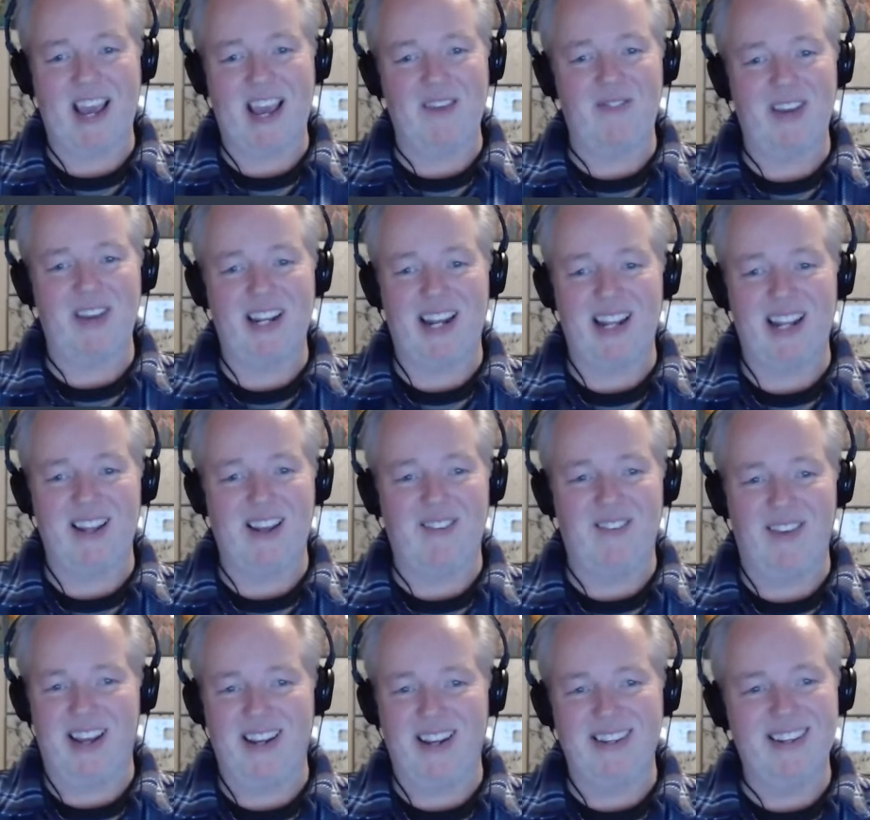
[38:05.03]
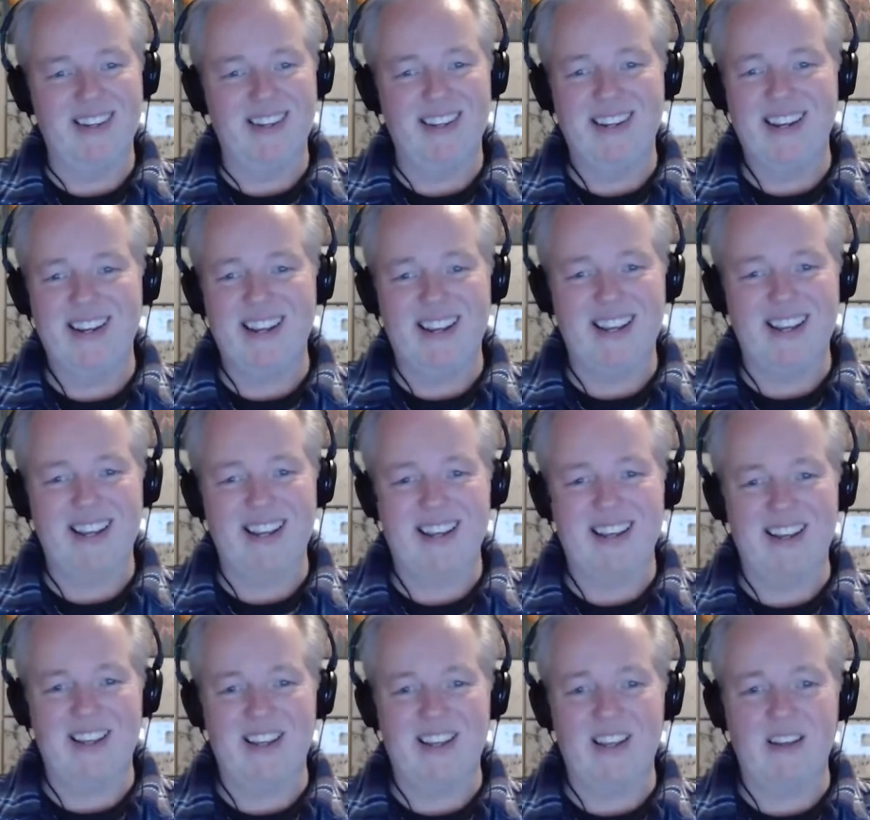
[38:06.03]
I haven't seen that. I haven't
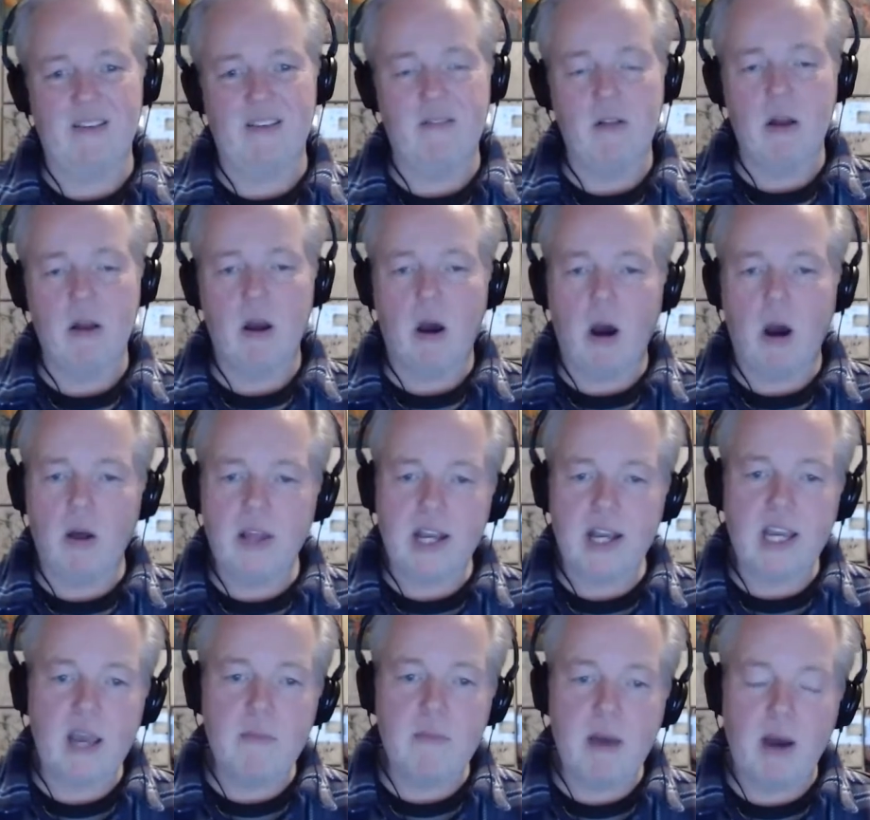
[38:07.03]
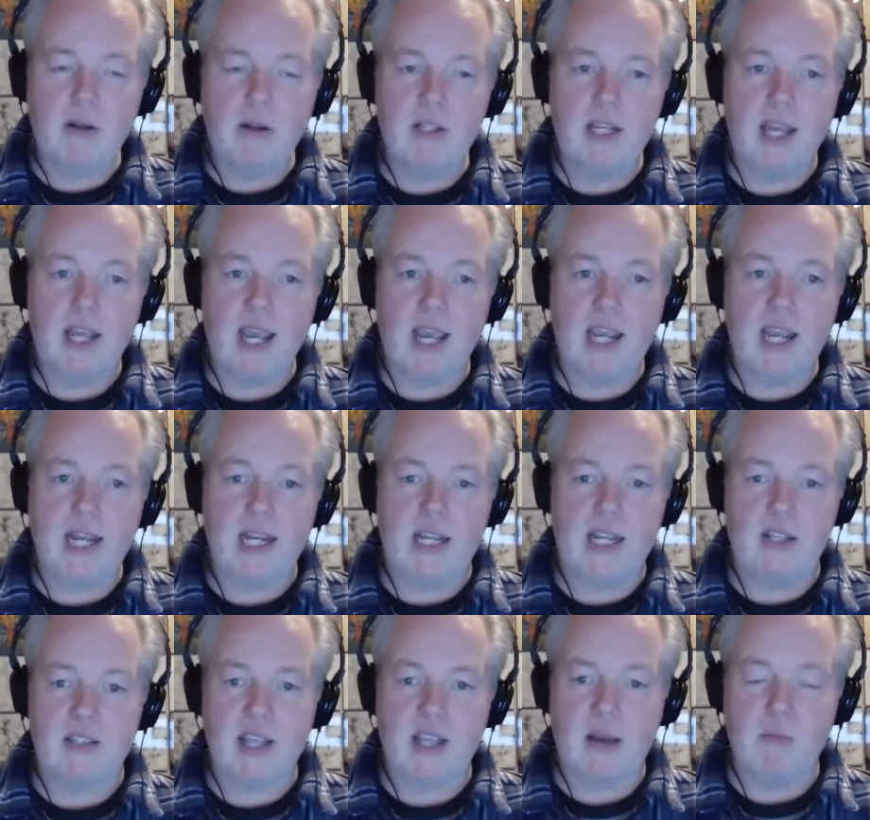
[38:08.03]
seen that. Oh, that came out in the
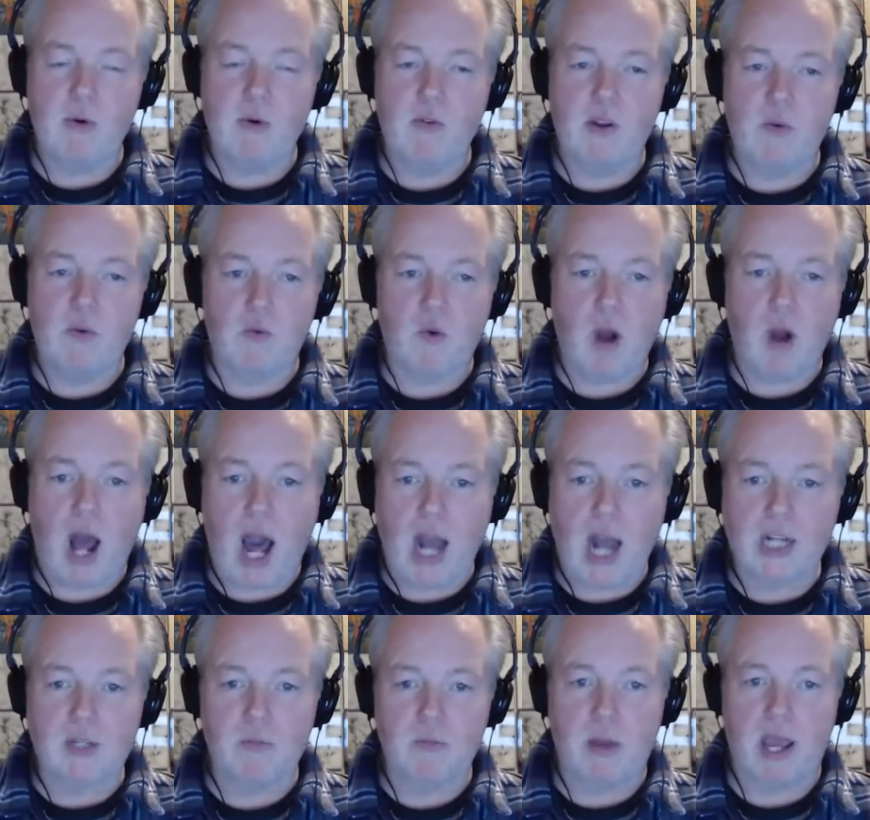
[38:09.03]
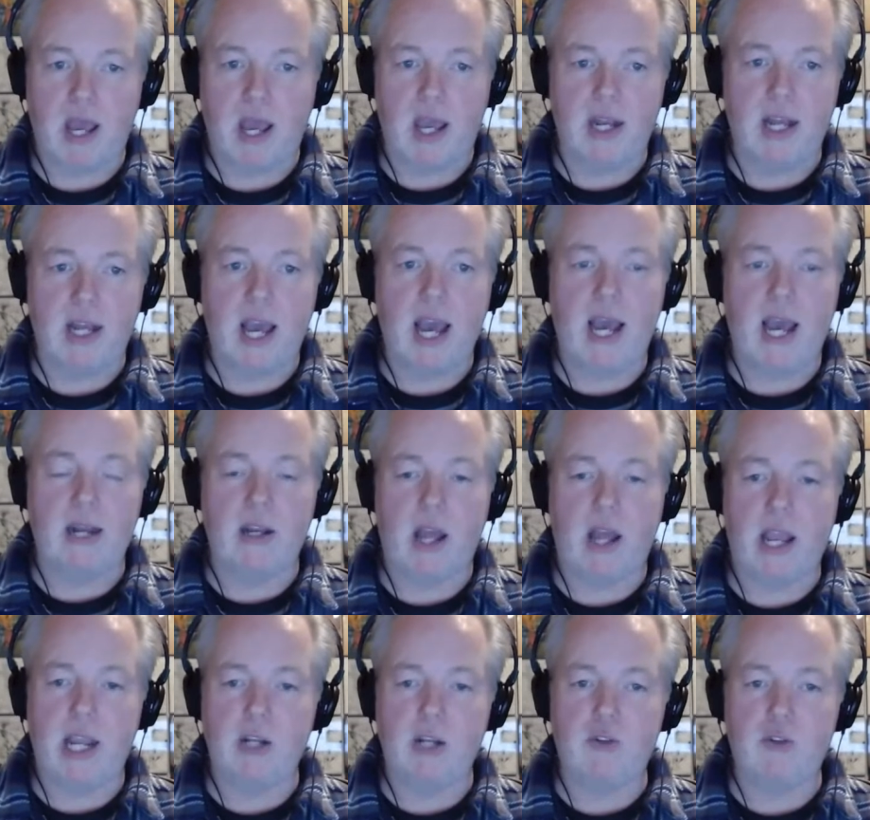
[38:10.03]
80s. That movie rocks, man. It had
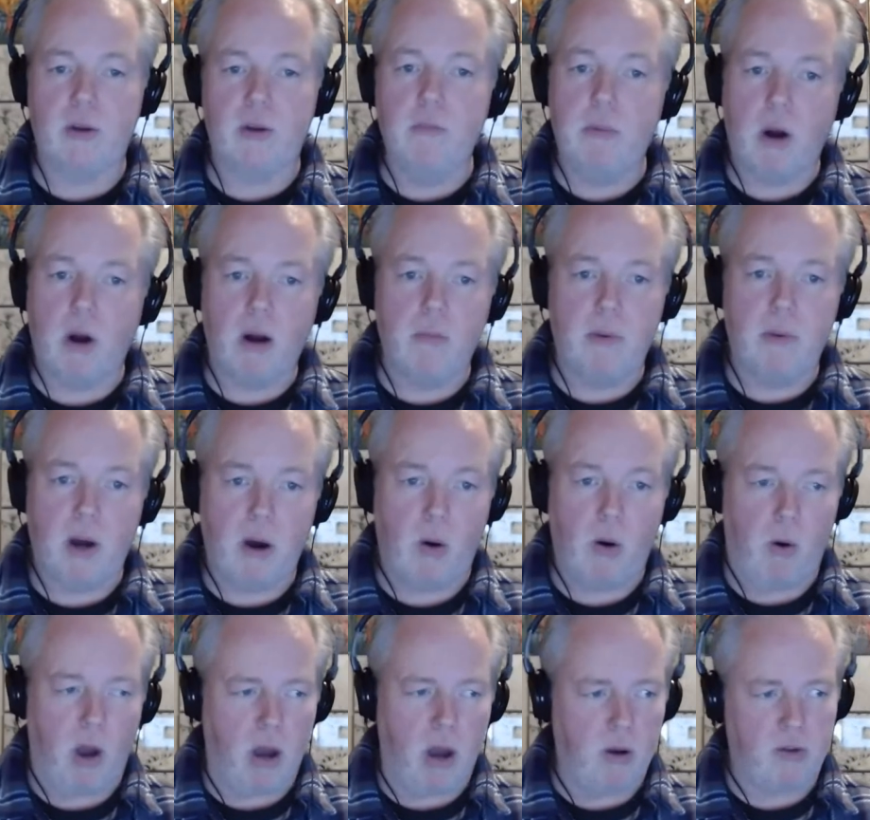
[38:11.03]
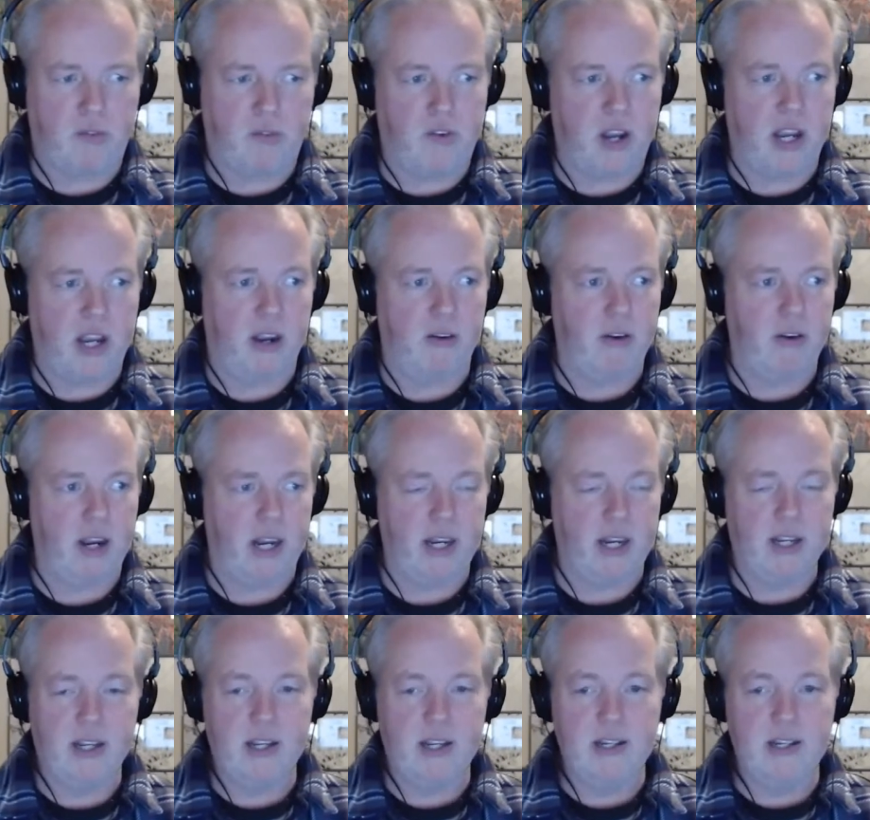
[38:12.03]
Adrian Barbeau. Oh, it was fucking great.